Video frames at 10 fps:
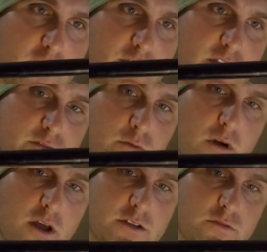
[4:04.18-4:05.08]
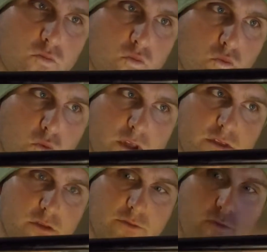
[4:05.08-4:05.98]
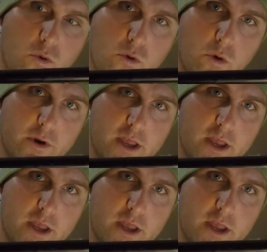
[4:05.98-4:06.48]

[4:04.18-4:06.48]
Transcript: of these rods with the full cork